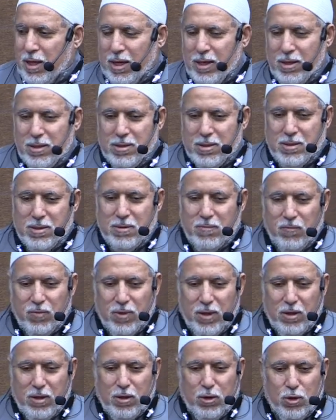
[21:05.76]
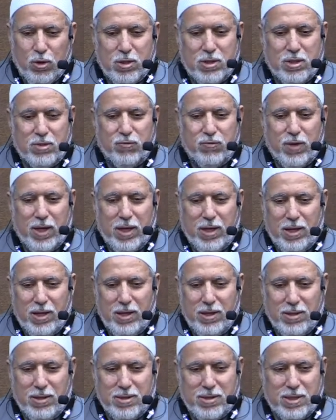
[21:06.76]
nice looks
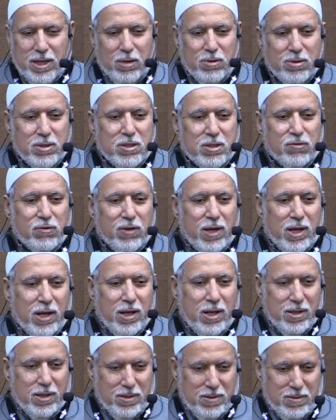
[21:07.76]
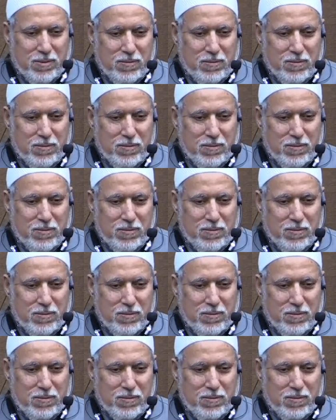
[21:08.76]
funny sounds funny